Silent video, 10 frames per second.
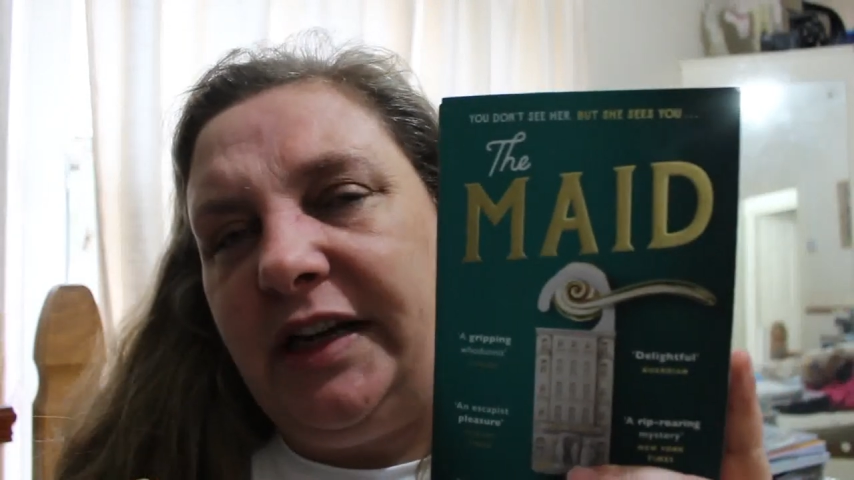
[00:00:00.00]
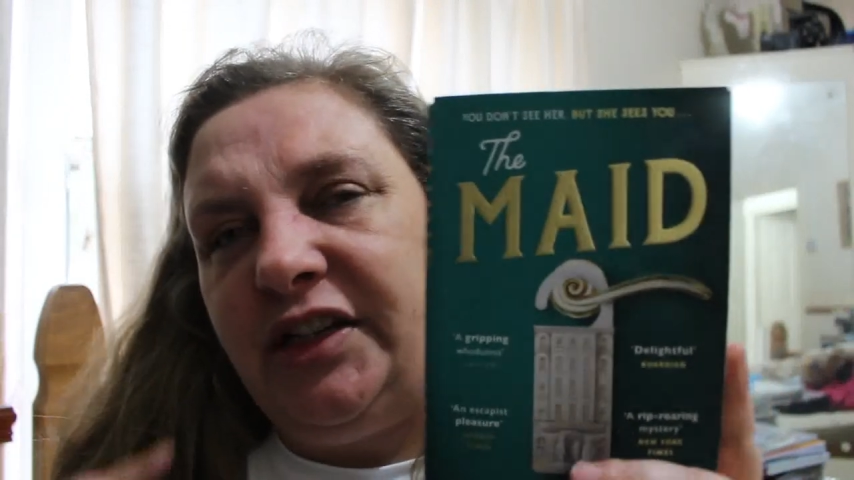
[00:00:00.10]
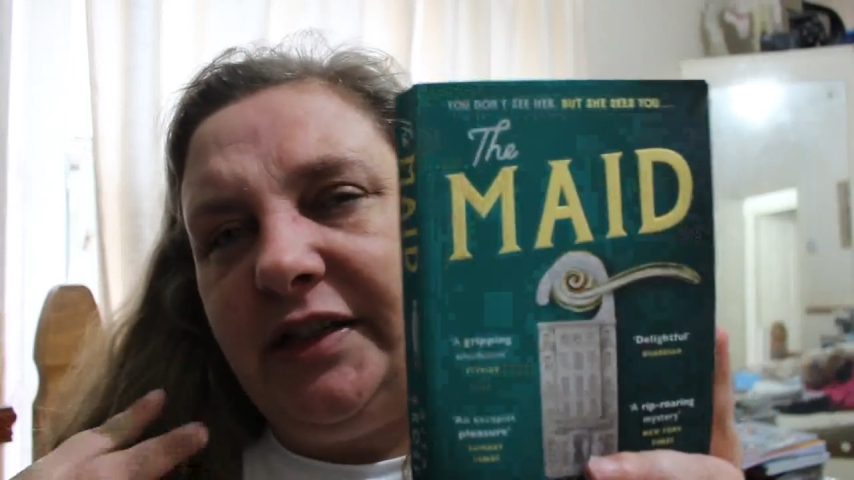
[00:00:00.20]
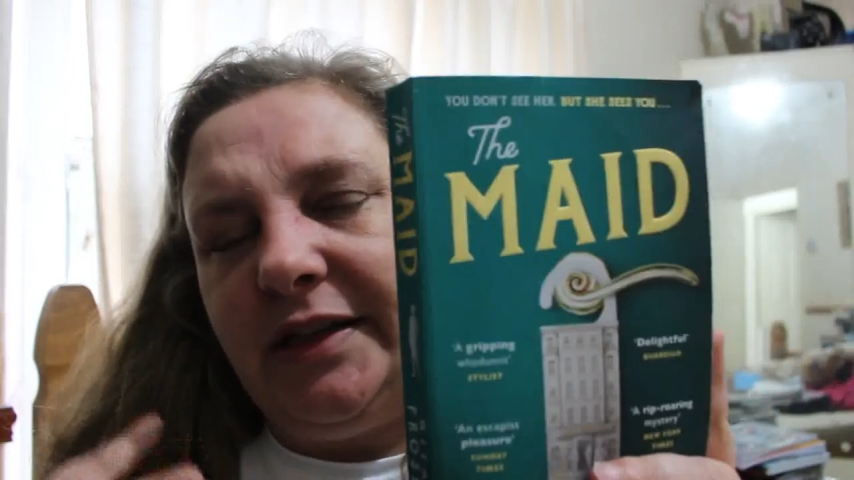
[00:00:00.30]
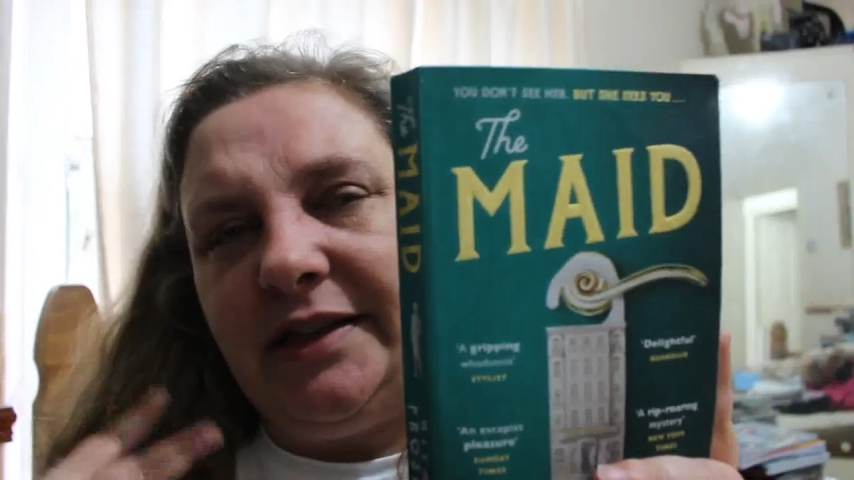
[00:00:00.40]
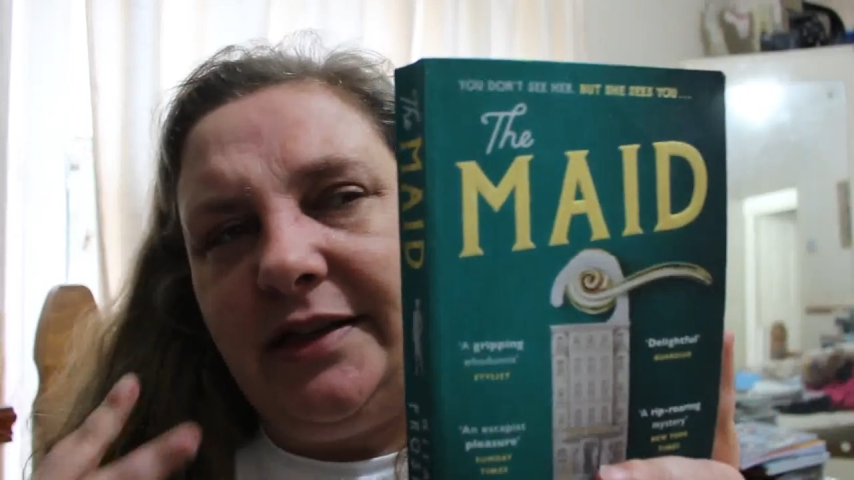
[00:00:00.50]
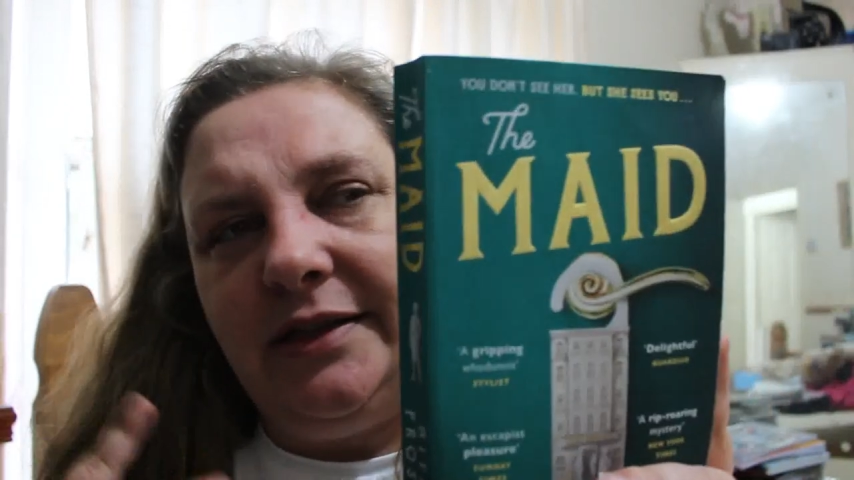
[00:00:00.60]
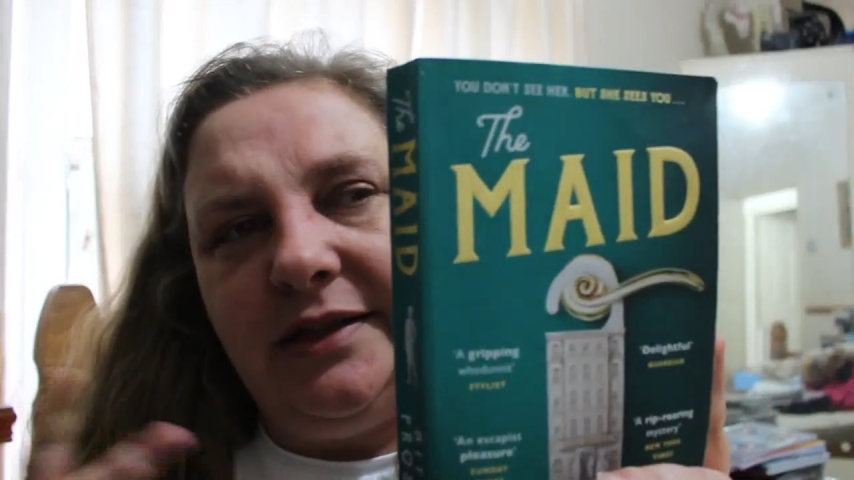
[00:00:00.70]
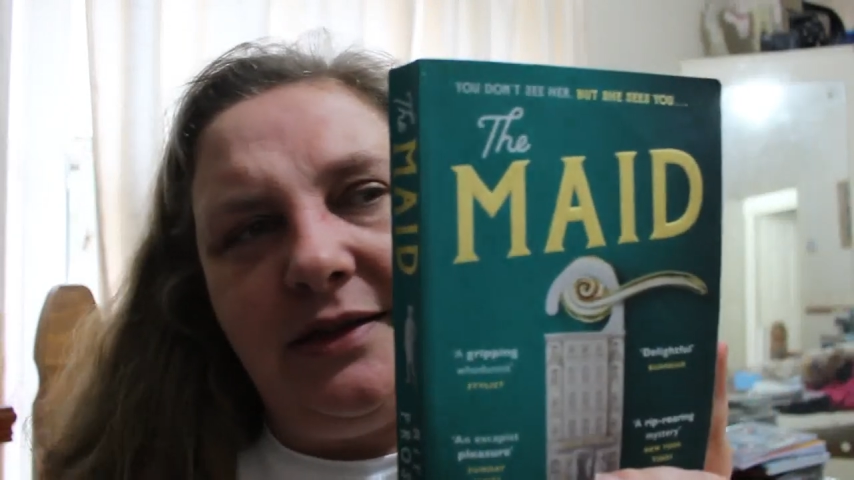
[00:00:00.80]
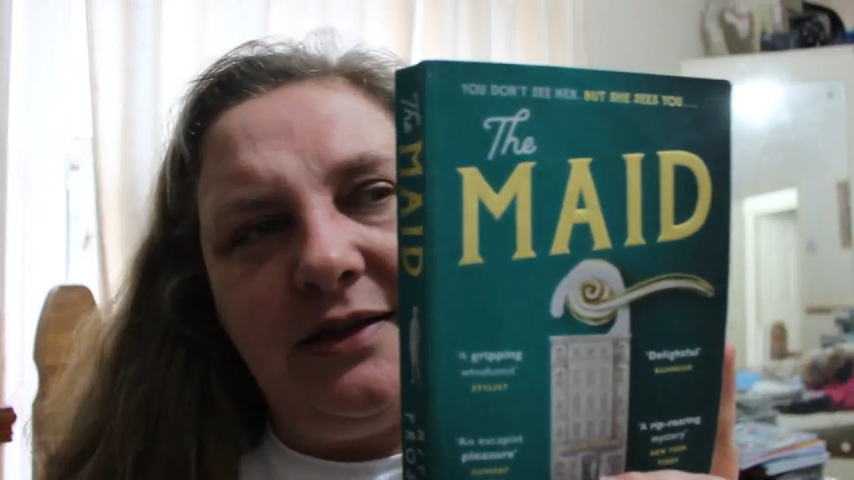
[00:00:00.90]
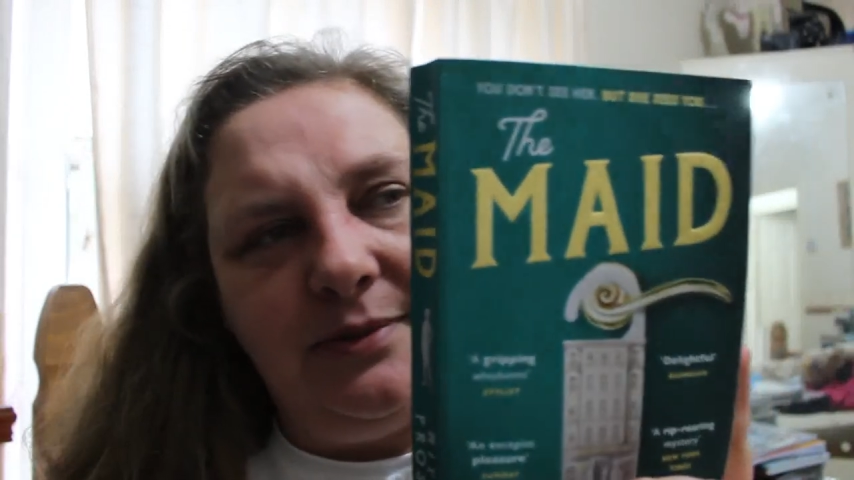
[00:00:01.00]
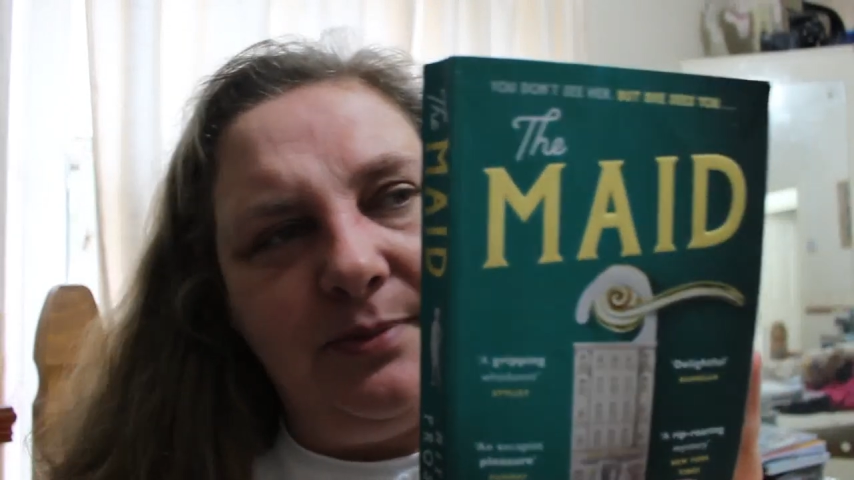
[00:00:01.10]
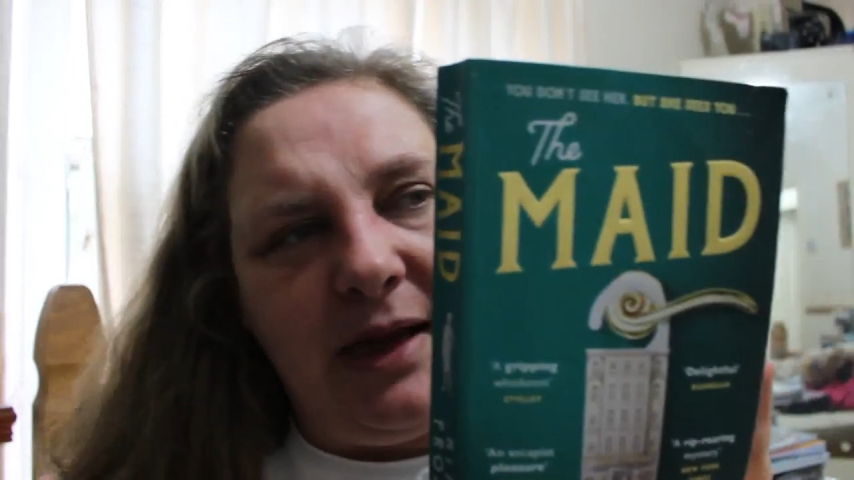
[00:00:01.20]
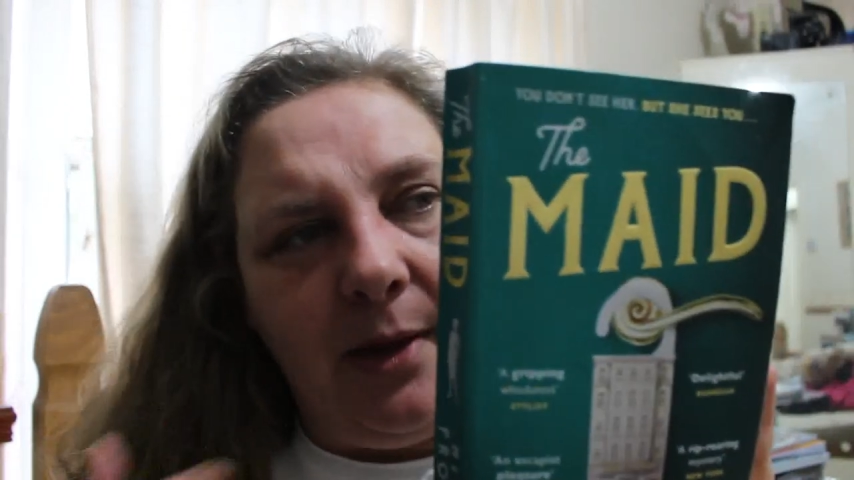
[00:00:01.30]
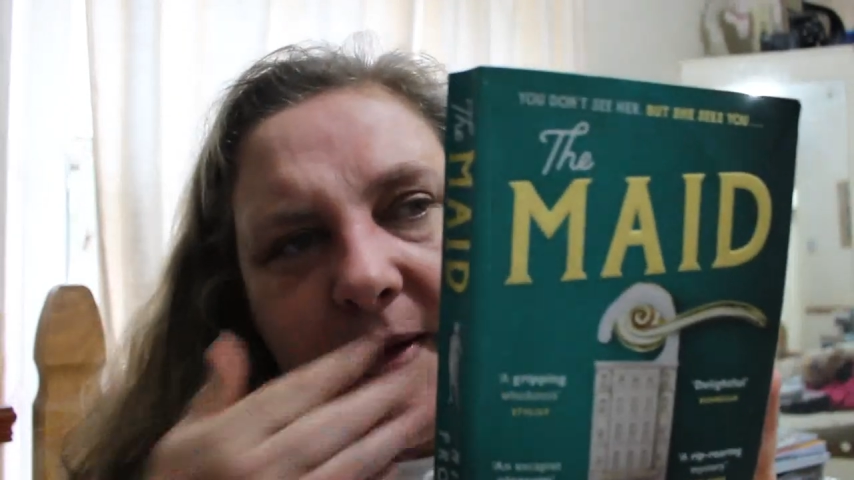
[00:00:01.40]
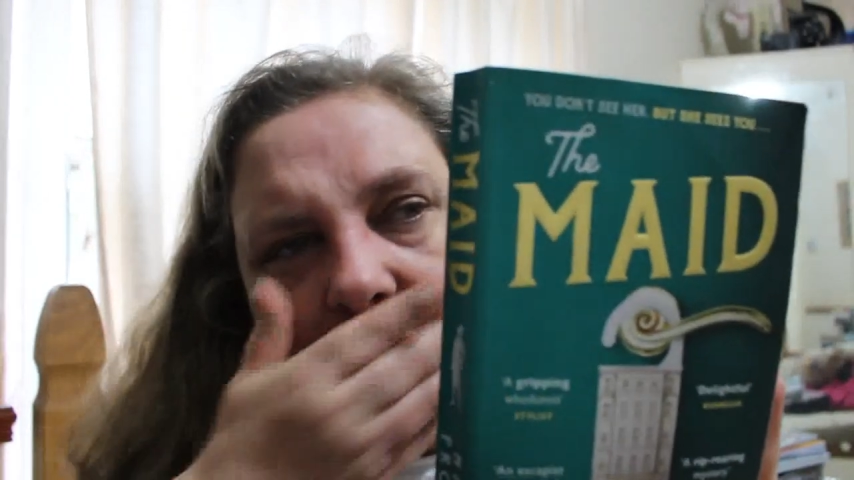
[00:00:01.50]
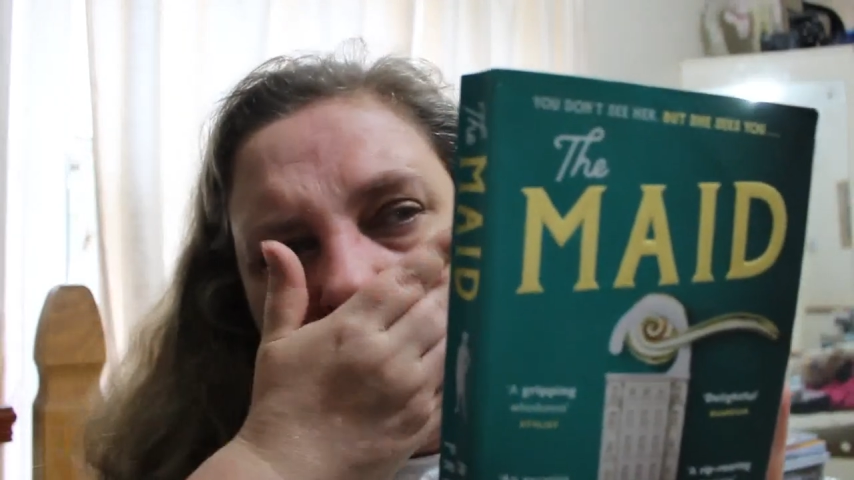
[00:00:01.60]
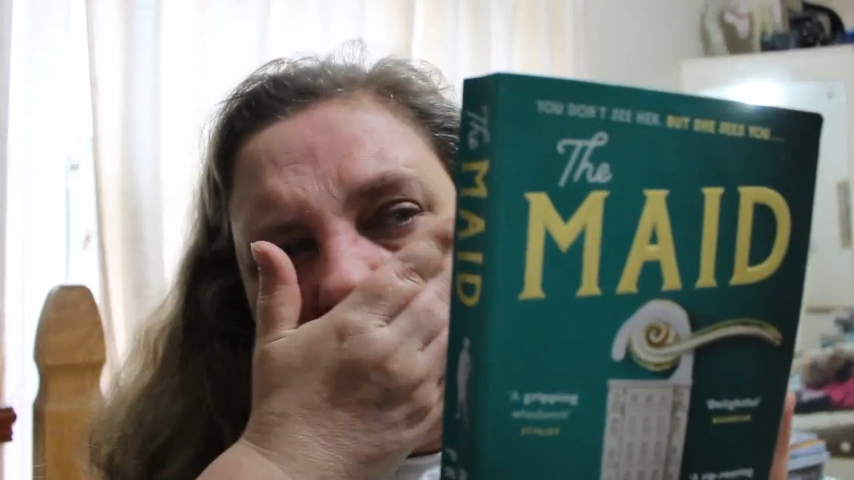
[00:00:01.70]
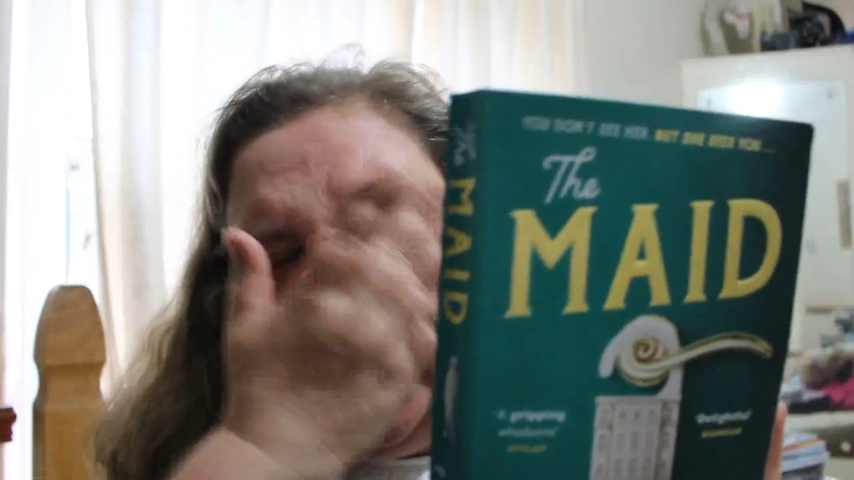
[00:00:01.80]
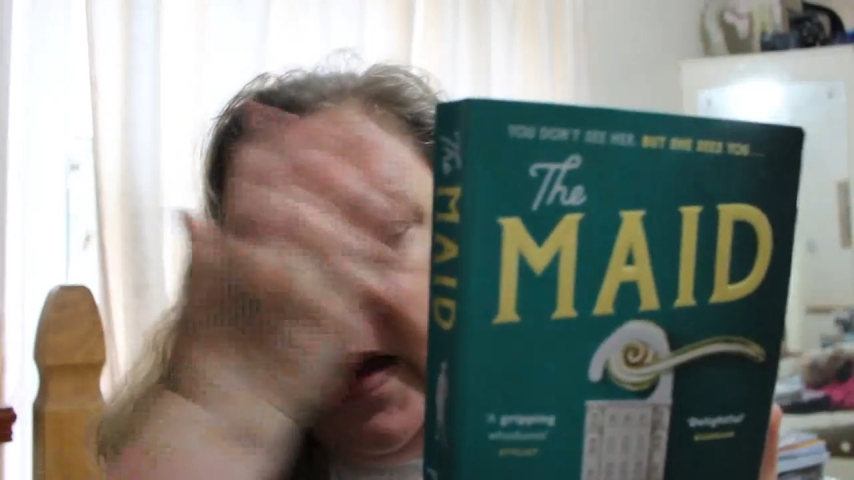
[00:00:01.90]
She doesn't pick up
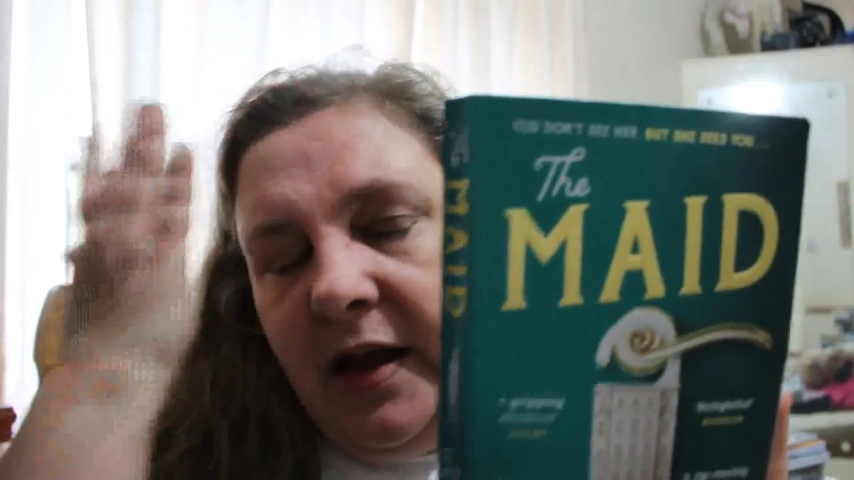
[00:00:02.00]
cues.